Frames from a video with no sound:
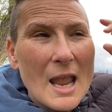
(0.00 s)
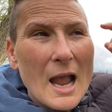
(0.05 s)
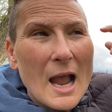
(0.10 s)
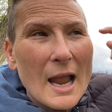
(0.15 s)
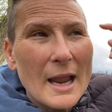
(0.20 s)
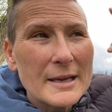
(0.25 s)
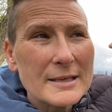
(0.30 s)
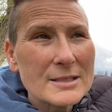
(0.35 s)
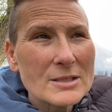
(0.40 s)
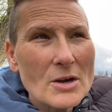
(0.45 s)

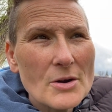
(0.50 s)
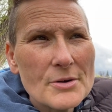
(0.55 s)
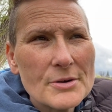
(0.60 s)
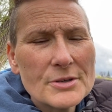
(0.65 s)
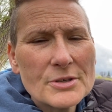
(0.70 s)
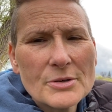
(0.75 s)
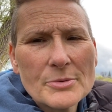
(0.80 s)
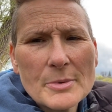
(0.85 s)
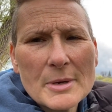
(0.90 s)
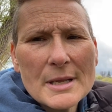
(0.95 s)
I
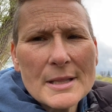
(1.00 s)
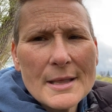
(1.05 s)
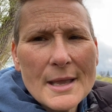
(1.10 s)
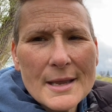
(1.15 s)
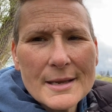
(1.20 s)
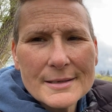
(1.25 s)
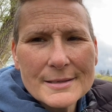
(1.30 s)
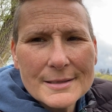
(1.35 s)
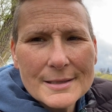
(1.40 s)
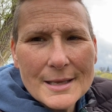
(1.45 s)
started to
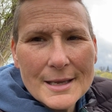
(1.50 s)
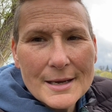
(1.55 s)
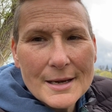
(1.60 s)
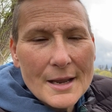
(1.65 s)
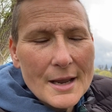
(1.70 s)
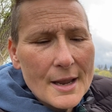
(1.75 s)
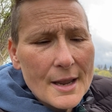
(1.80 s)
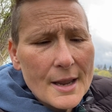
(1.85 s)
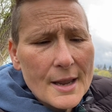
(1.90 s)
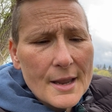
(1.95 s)
realize that
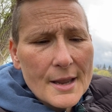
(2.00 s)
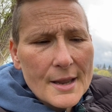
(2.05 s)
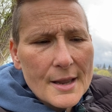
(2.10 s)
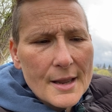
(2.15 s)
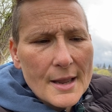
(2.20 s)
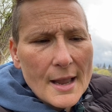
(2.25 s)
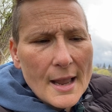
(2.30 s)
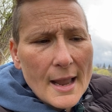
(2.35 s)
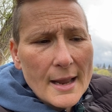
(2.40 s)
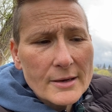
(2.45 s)

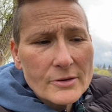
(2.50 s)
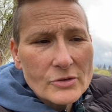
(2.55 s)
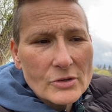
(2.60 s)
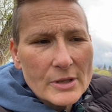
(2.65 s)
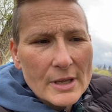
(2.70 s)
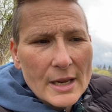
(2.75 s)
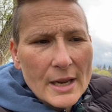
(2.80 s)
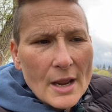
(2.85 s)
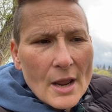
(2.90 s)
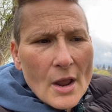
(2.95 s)
uh,
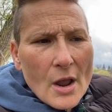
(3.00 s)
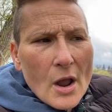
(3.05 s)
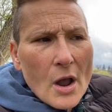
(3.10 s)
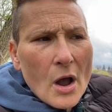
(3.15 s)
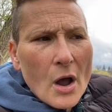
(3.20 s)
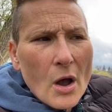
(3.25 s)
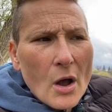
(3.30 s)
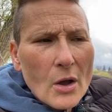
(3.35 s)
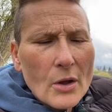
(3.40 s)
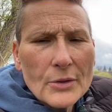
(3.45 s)
actually
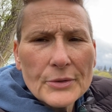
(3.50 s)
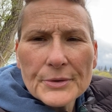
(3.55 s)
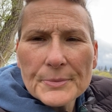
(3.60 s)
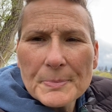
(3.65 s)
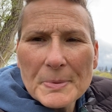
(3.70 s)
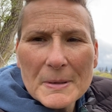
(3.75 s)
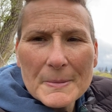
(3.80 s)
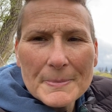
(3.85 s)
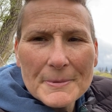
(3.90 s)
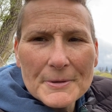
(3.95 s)
all the
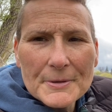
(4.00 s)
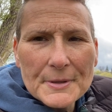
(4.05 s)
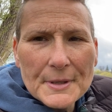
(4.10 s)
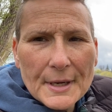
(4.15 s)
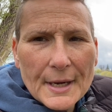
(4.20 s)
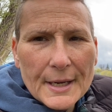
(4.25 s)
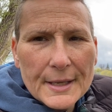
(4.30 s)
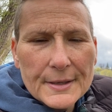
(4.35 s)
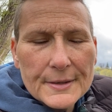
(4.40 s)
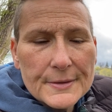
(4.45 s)
people that
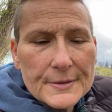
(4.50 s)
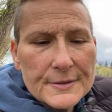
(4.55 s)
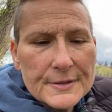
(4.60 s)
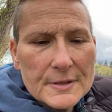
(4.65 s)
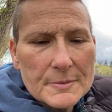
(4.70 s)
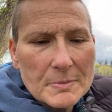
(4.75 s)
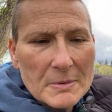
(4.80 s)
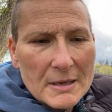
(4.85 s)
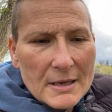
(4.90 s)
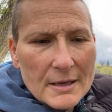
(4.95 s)
I used
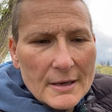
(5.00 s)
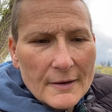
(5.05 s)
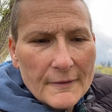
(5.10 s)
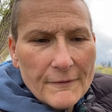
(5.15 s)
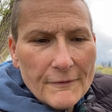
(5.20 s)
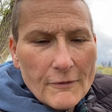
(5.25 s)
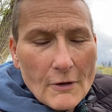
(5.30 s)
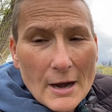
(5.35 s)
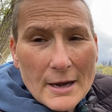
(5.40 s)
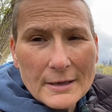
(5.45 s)
to be
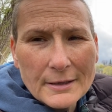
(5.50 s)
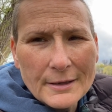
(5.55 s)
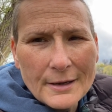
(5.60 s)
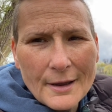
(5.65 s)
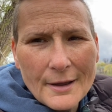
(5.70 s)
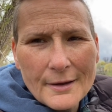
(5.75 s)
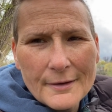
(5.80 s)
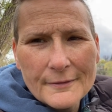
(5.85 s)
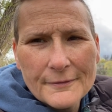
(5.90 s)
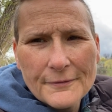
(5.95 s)
frightened
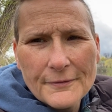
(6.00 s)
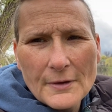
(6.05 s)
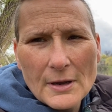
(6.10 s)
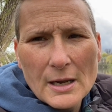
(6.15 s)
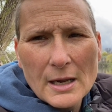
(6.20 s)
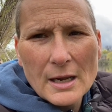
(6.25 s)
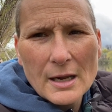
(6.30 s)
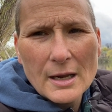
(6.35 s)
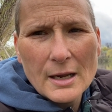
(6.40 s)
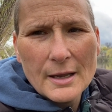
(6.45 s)
of,
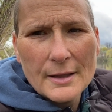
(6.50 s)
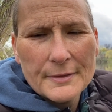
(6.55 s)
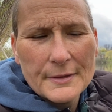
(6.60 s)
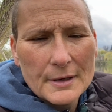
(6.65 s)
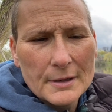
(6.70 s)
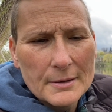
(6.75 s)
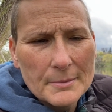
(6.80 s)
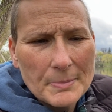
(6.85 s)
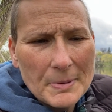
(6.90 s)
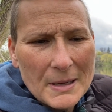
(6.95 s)
uh,
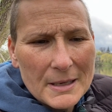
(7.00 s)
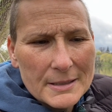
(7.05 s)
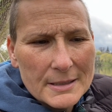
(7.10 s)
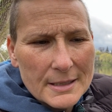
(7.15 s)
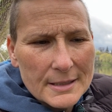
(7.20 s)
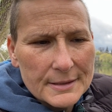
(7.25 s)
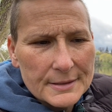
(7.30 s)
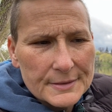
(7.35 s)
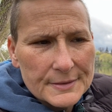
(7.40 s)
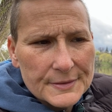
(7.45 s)
their
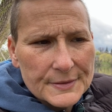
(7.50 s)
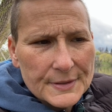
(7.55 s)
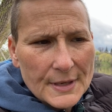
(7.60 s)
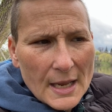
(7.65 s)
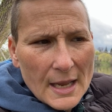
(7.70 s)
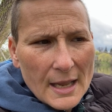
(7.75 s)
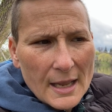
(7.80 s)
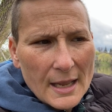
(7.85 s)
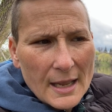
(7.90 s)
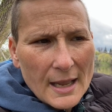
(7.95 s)
opinions,
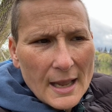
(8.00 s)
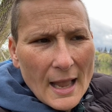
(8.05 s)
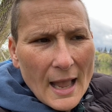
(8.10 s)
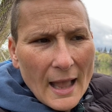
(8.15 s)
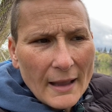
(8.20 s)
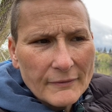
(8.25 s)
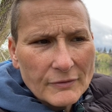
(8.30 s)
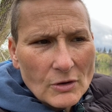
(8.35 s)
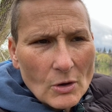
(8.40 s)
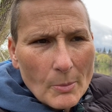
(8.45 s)
uh,
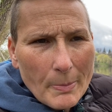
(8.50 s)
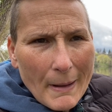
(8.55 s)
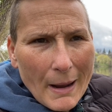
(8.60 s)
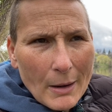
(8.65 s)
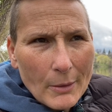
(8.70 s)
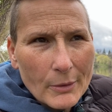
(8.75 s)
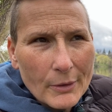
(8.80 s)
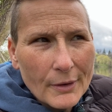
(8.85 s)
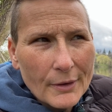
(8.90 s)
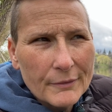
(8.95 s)
have no
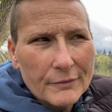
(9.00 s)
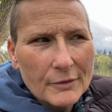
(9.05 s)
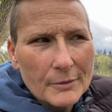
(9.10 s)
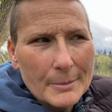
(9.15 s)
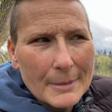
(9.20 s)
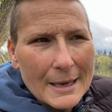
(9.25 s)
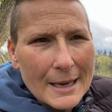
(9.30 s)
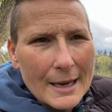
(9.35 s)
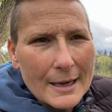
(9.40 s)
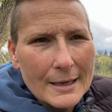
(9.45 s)
power over
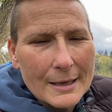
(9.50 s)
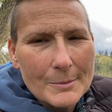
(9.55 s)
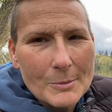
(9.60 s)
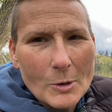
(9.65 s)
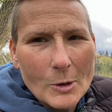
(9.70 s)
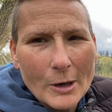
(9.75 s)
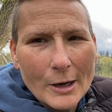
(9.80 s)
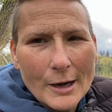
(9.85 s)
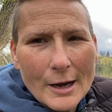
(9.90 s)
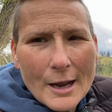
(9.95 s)
me
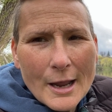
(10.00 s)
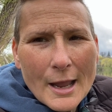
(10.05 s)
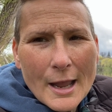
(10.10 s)
anymore.